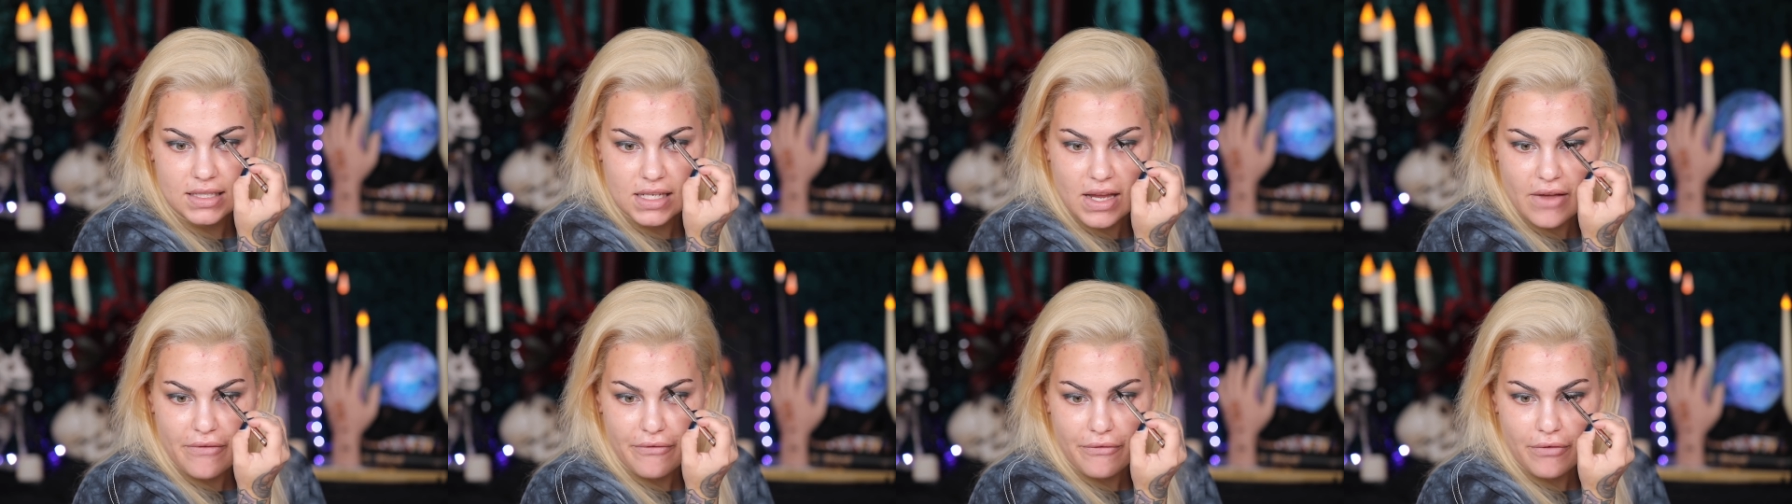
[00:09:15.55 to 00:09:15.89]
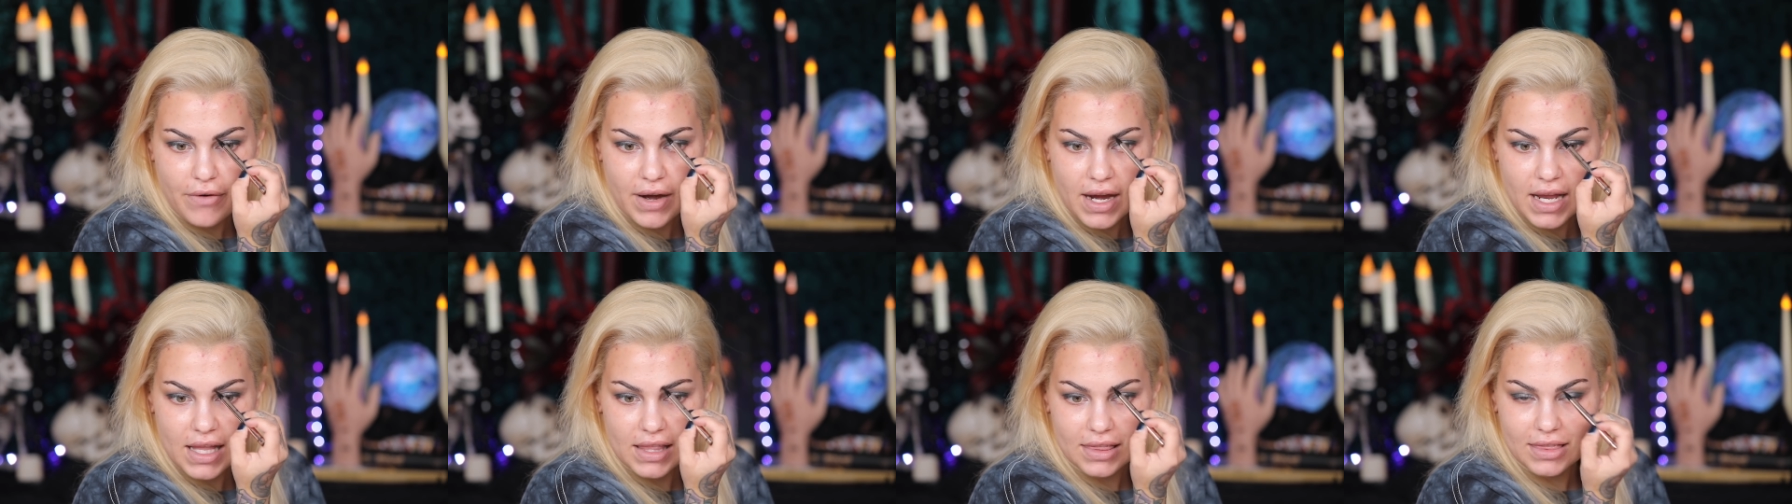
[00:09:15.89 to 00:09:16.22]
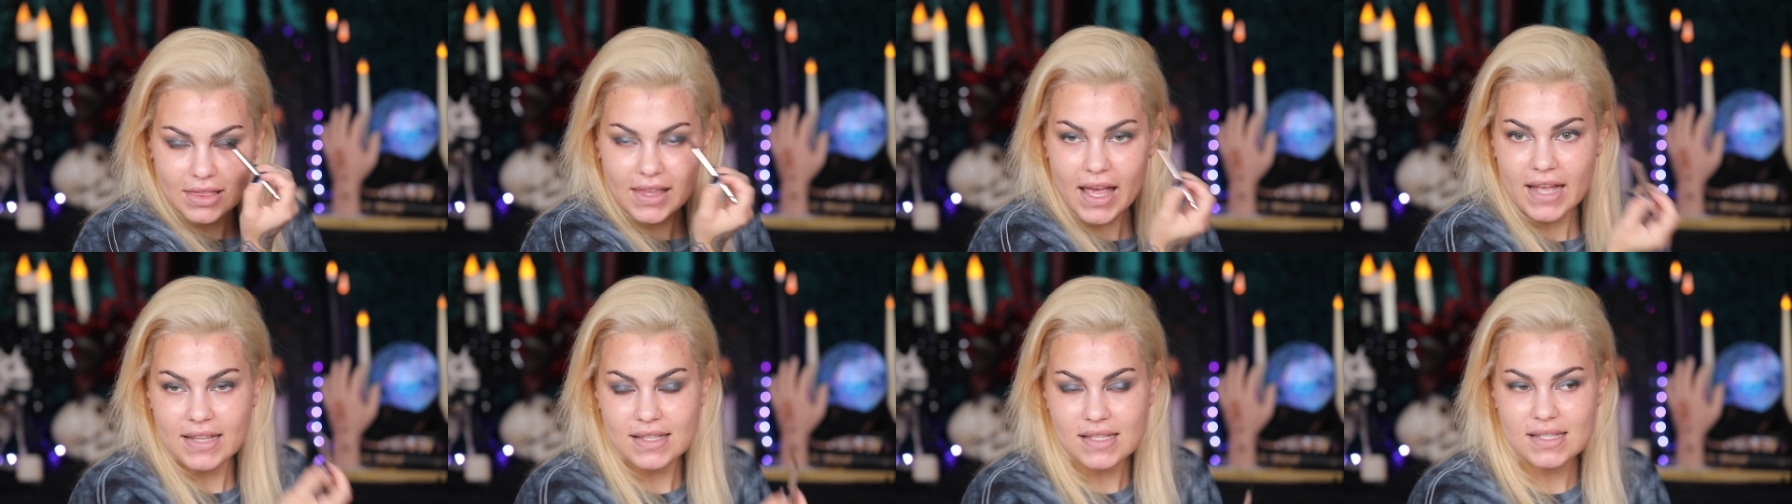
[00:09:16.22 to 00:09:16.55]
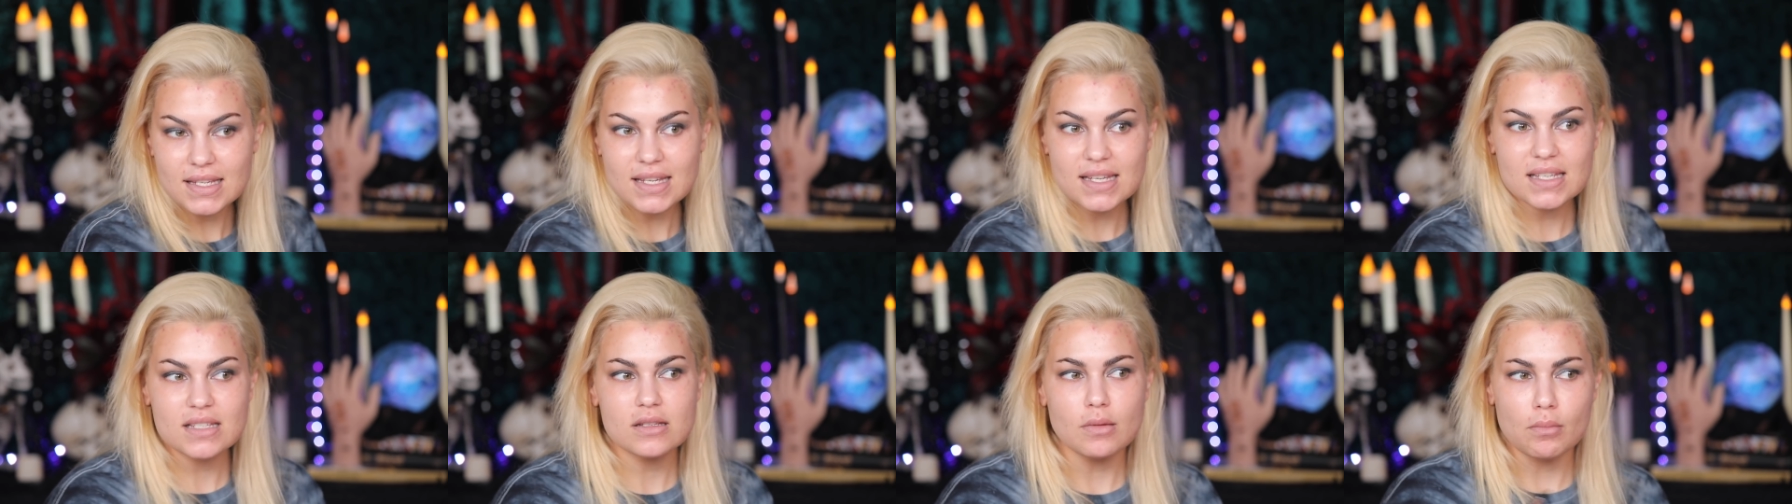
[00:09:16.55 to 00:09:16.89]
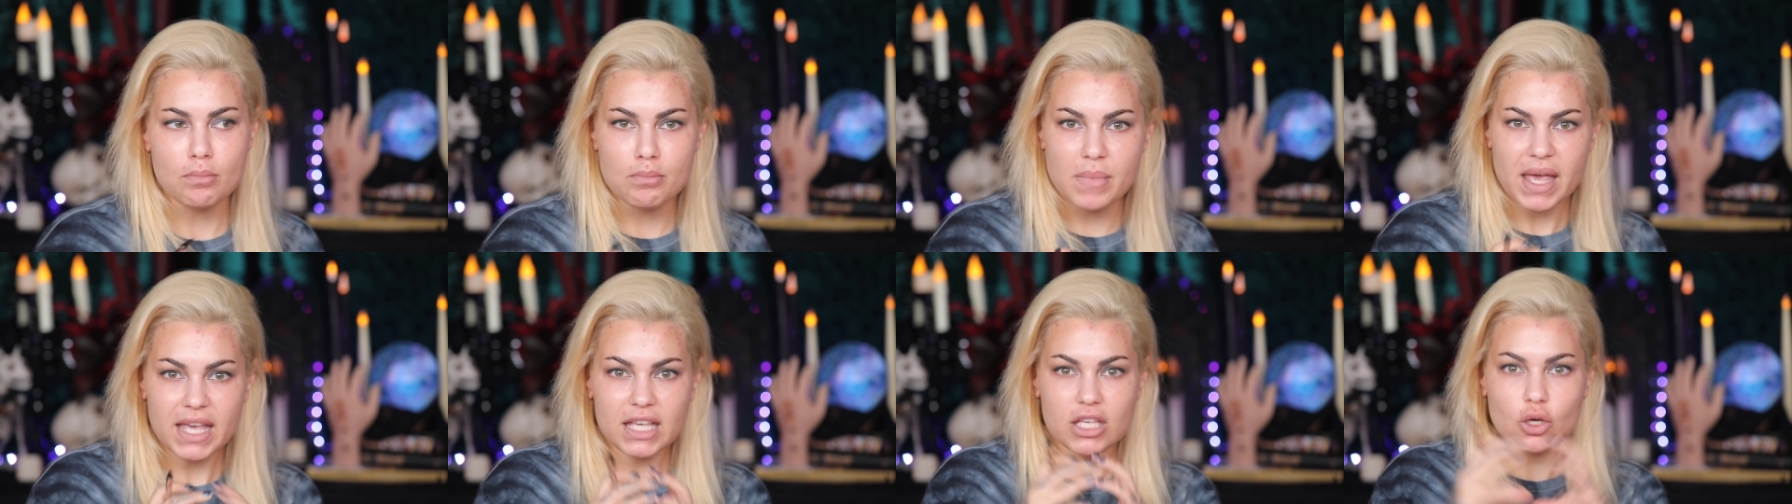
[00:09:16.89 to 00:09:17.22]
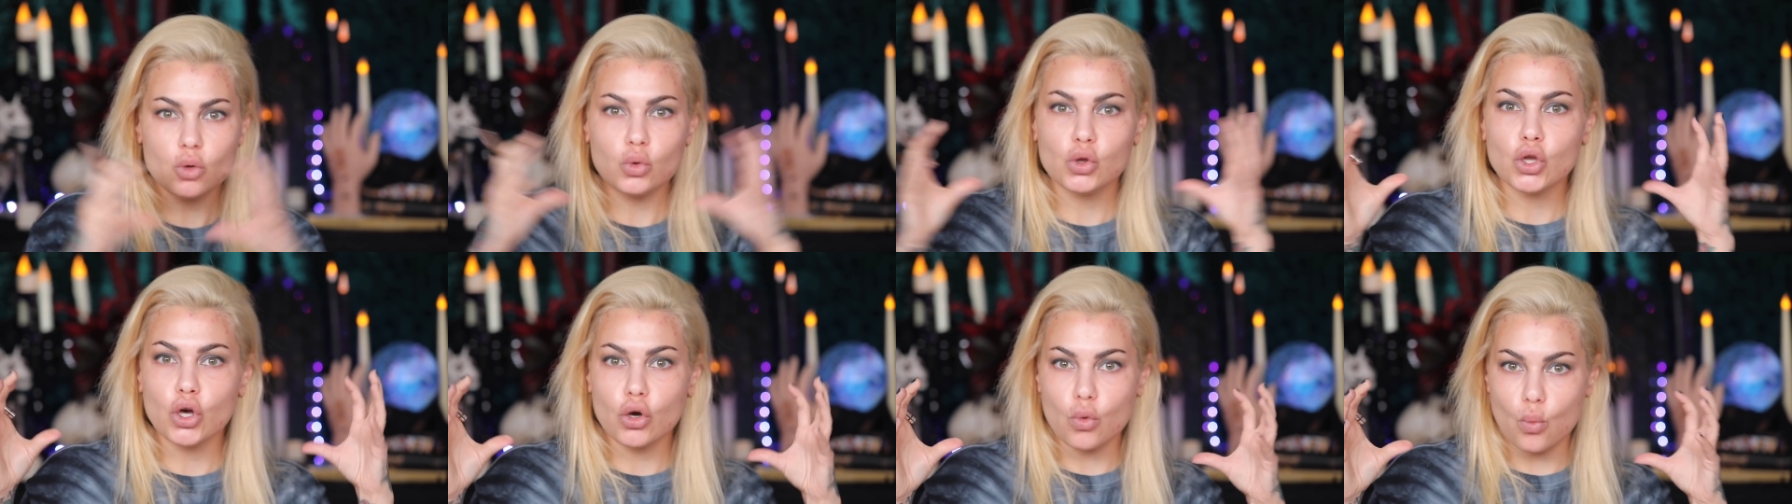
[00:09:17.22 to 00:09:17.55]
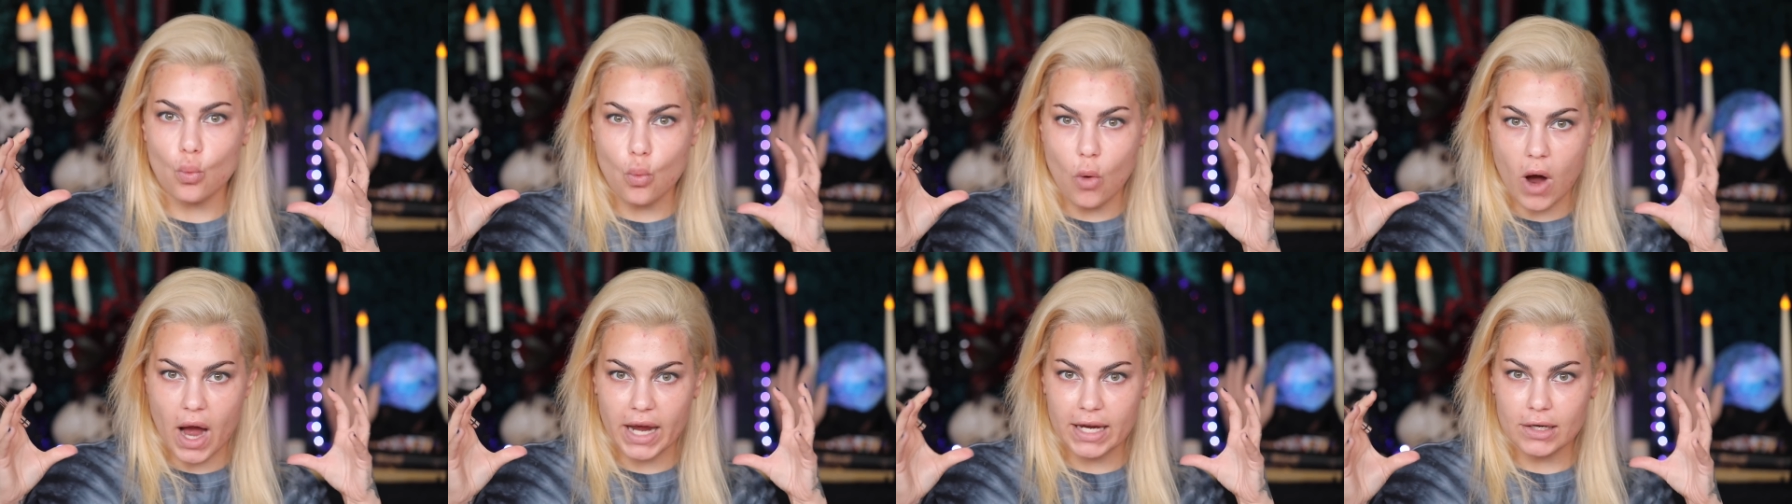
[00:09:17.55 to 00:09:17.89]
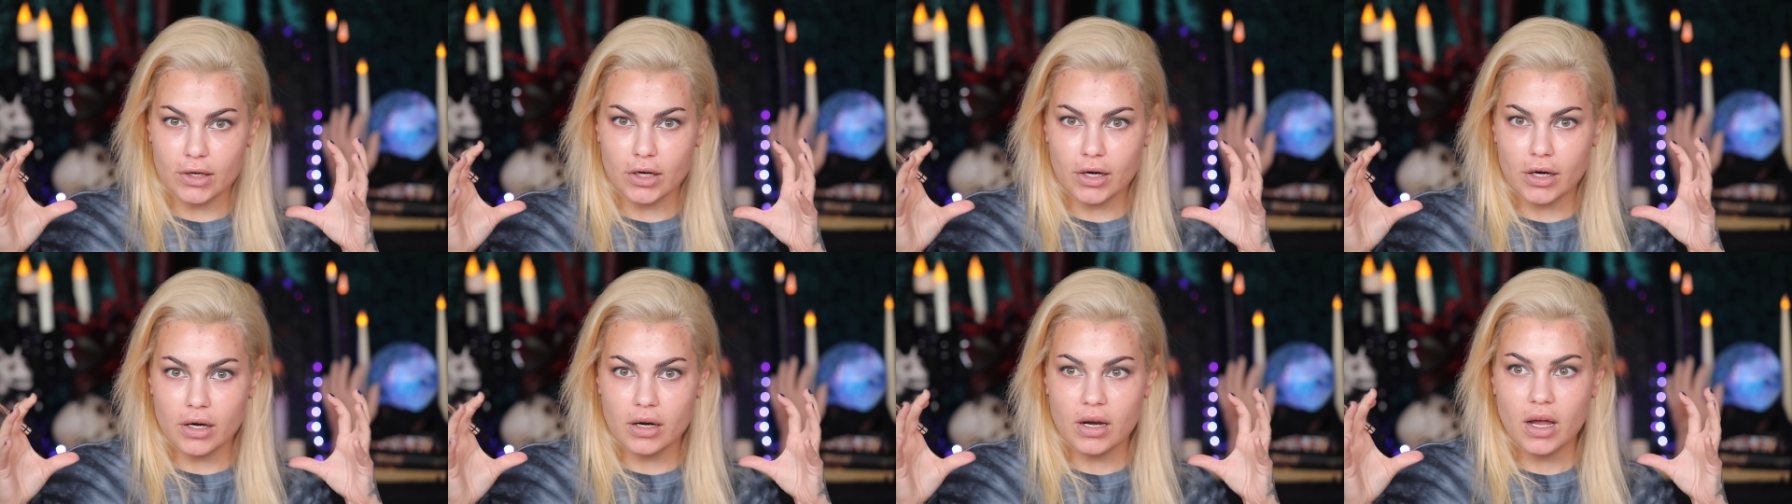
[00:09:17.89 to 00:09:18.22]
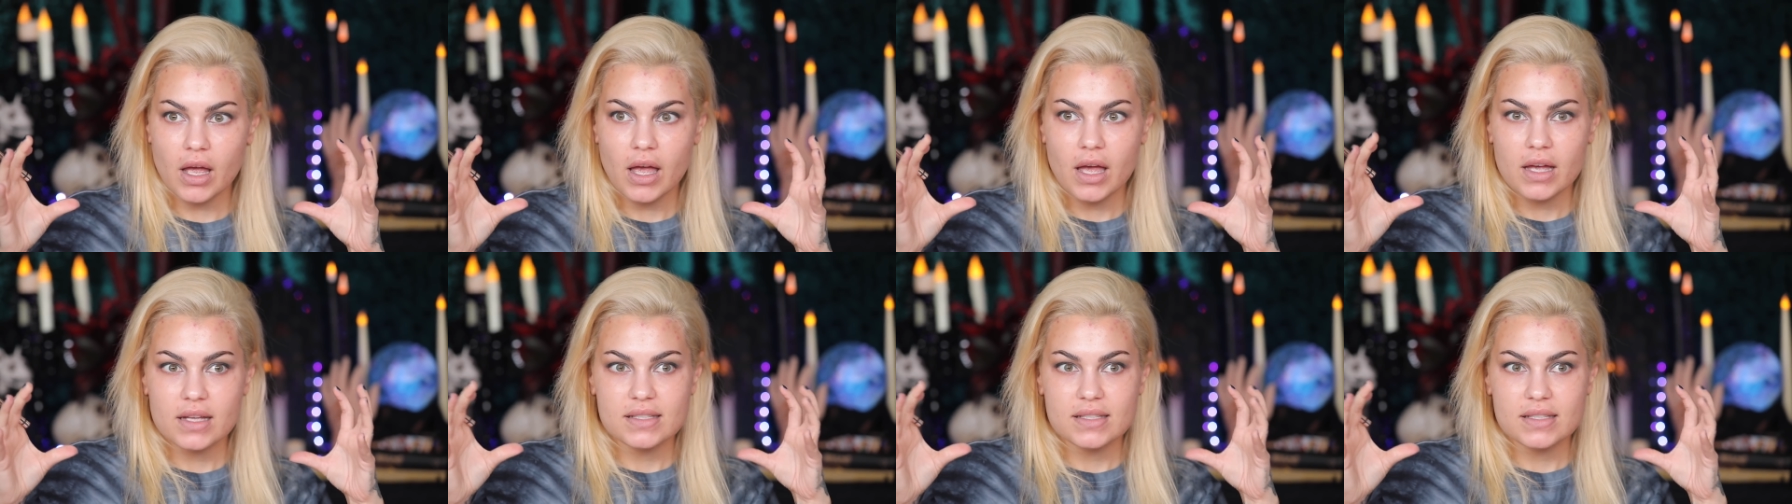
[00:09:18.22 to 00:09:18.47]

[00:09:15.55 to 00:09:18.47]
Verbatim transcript: different lenses make you look wider,